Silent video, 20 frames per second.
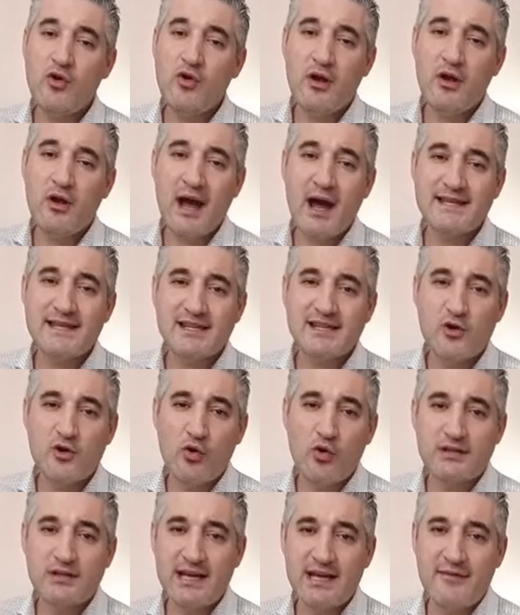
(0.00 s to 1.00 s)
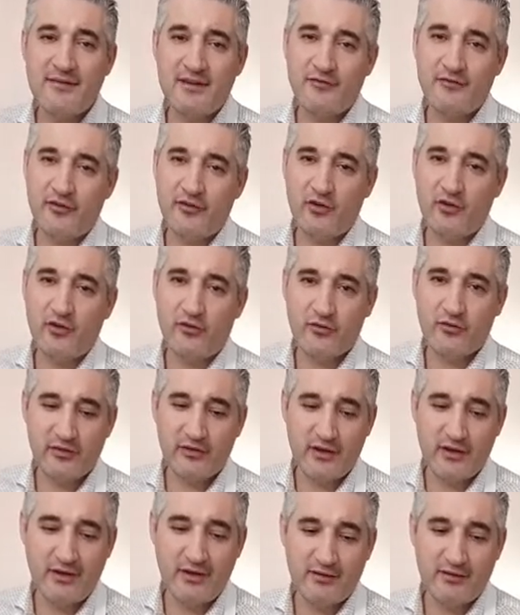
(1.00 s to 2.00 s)
When you guys cook
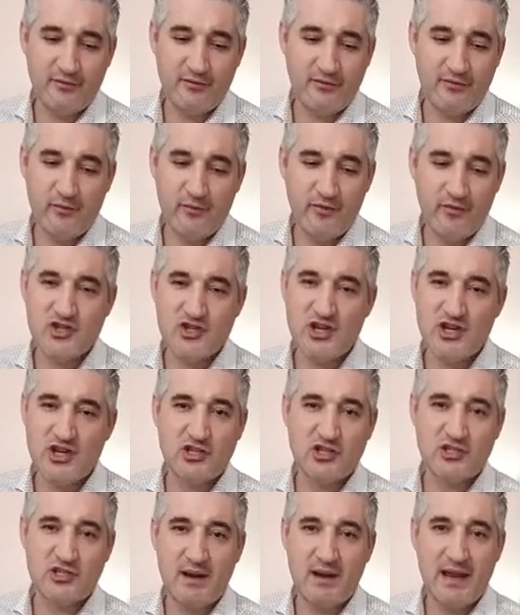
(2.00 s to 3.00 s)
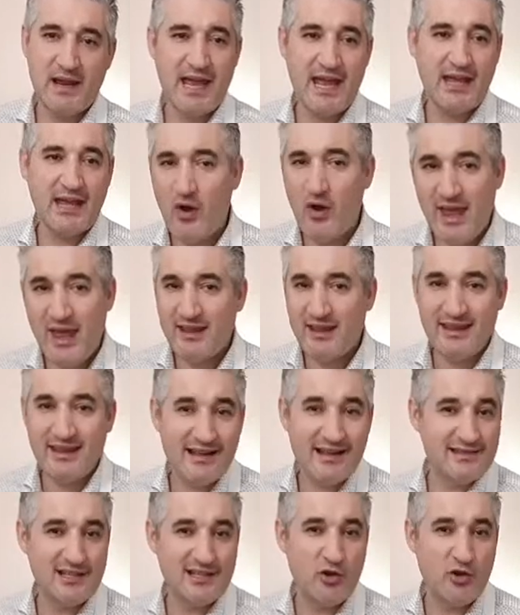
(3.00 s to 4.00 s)
something from Vincenzo's plate or anything
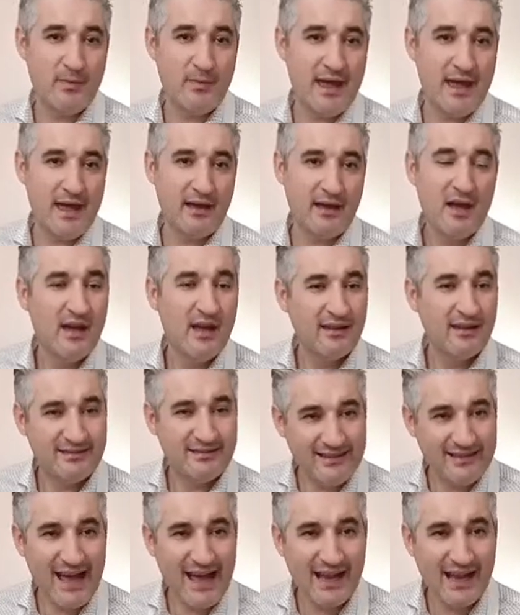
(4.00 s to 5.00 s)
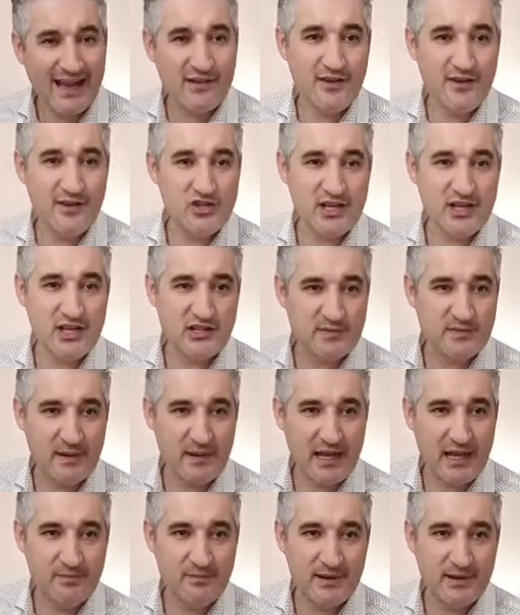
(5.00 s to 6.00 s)
else that you make, tag Vincenzo's
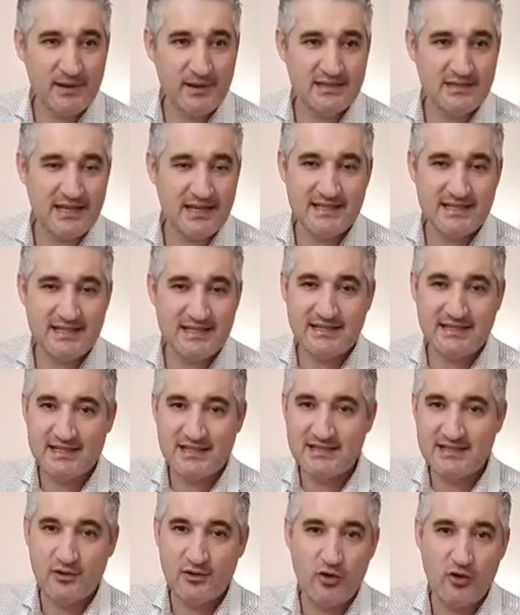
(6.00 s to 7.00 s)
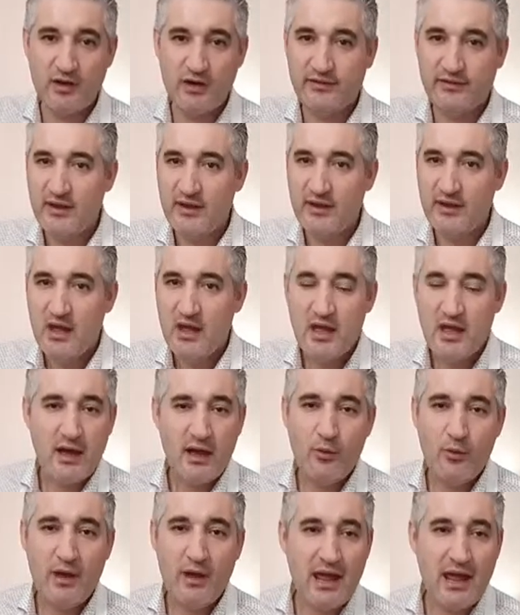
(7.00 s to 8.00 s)
plate, please. Insta stories,
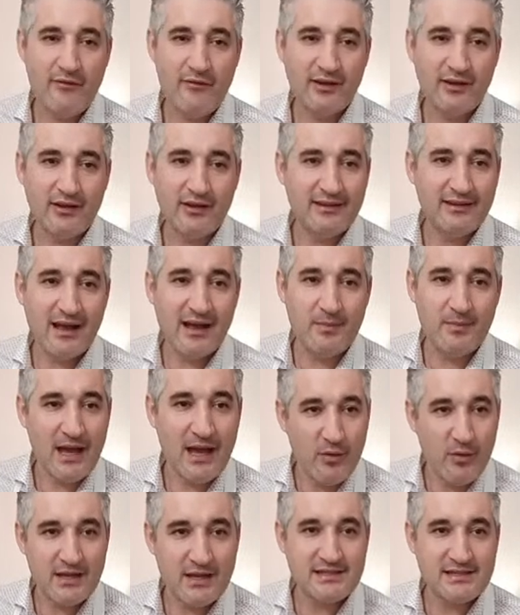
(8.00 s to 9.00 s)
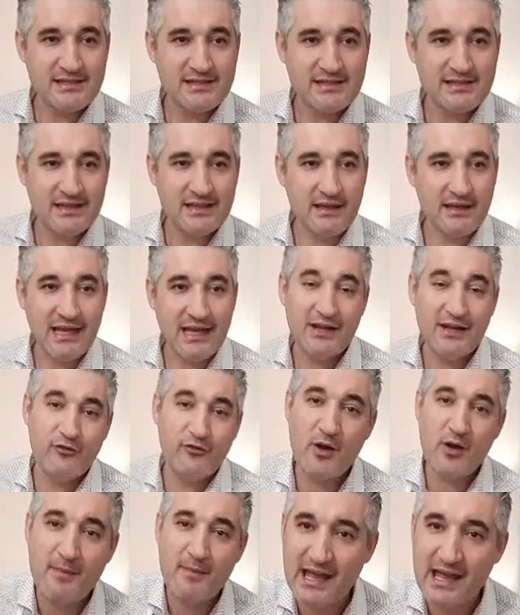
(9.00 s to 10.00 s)
whatever. Tag me. I want to see. And if you're
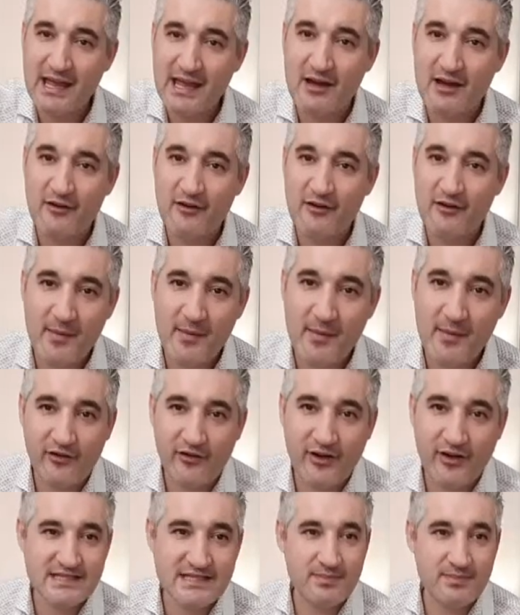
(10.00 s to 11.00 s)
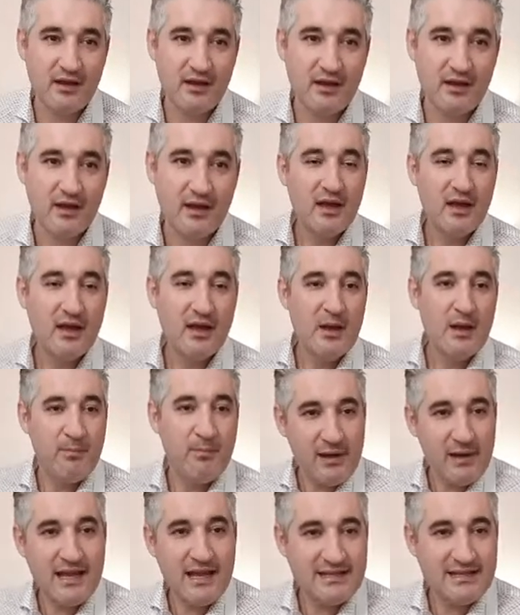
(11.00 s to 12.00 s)
making a family recipe,
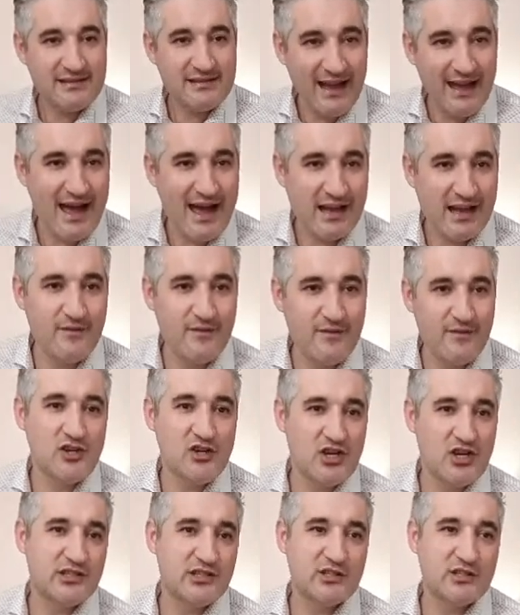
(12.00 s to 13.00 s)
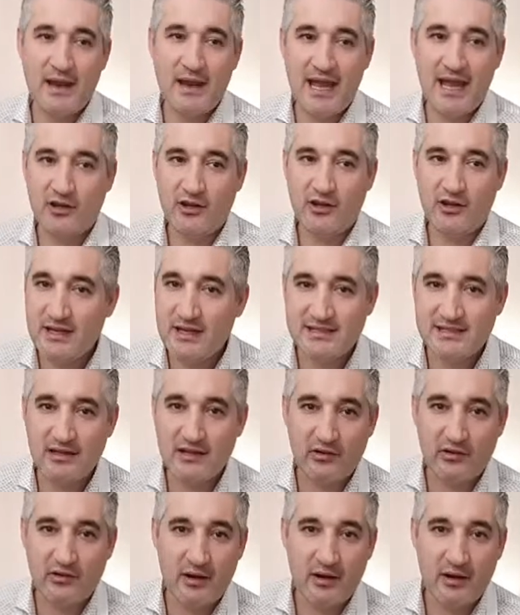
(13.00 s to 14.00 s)
please tag Vincenzo's plate on
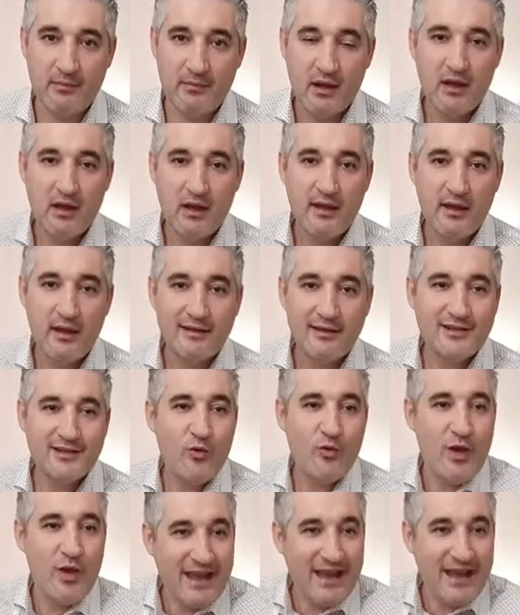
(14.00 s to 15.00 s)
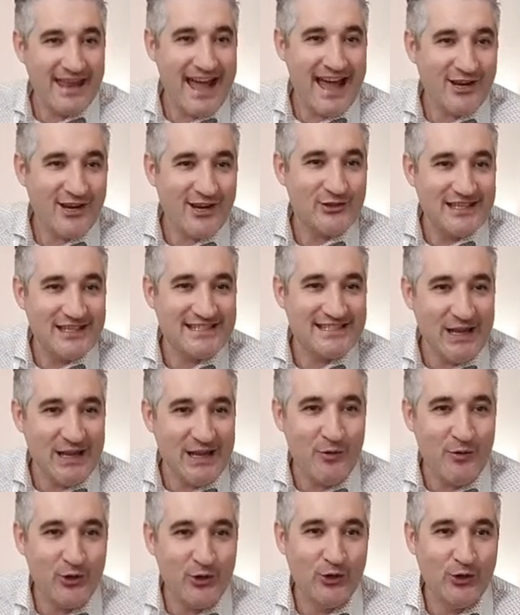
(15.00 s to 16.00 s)
Instagram. So we can actually see
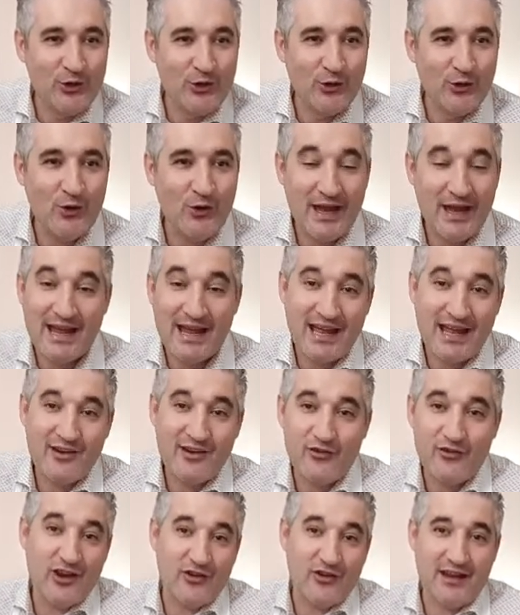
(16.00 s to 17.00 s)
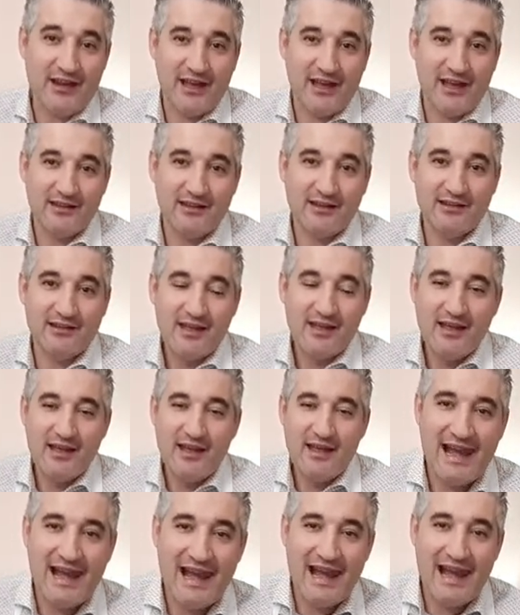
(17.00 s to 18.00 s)
what you do and I can recreate it.
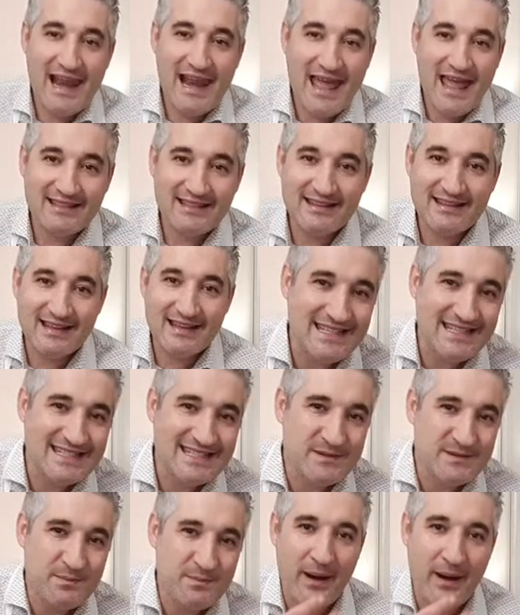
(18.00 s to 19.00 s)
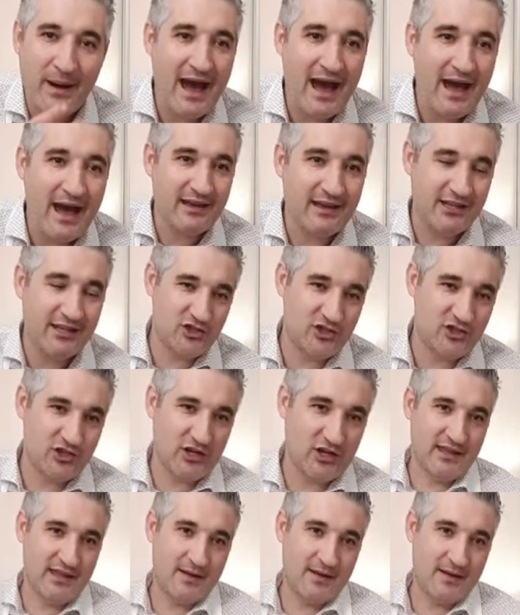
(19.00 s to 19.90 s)
Let inspire each other.